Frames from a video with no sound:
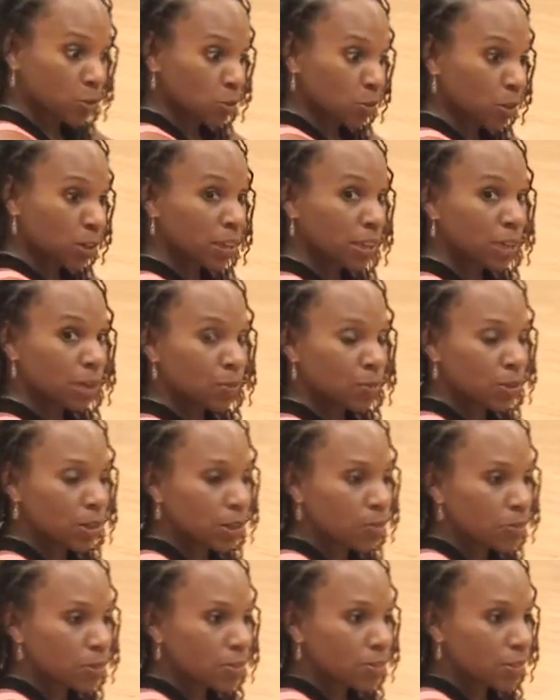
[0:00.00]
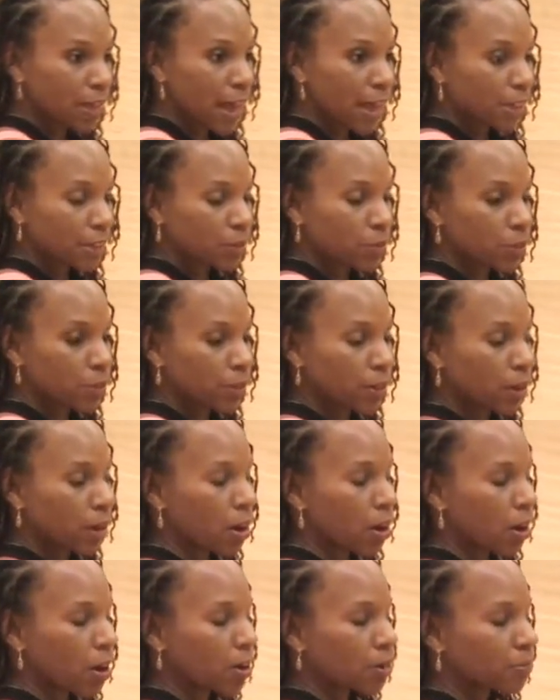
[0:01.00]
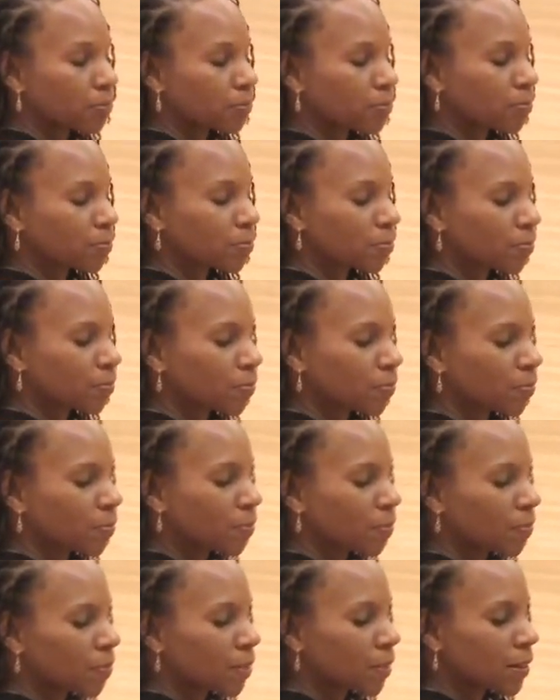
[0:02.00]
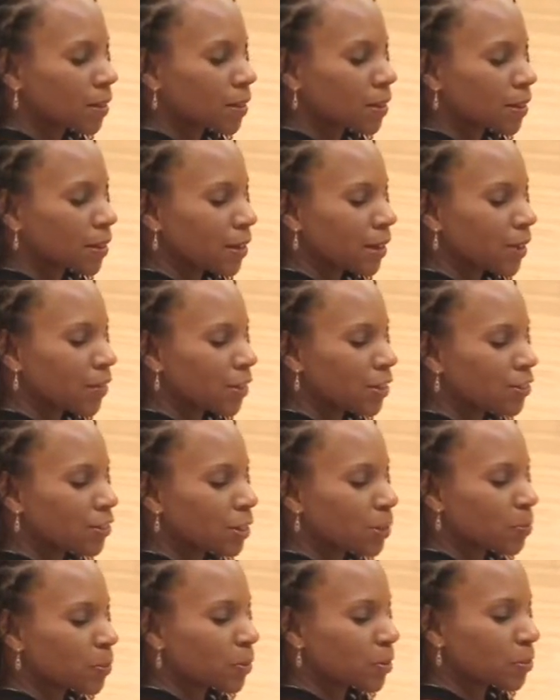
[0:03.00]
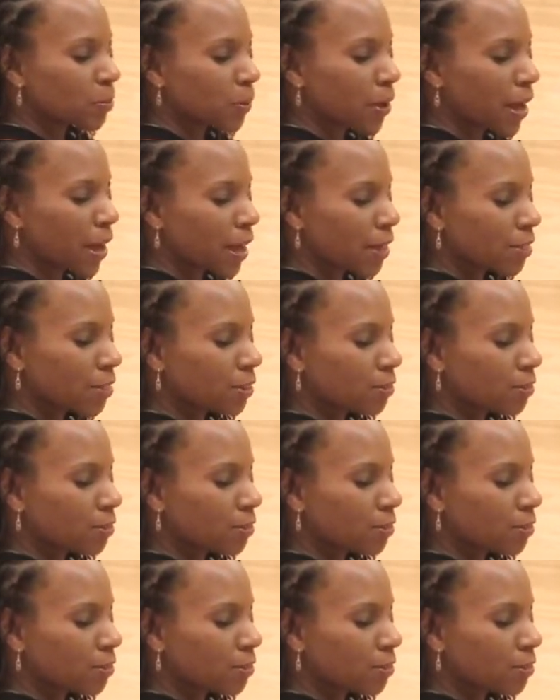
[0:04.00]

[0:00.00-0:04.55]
You want to keep the hips exactly where they are. And then deepen the breath.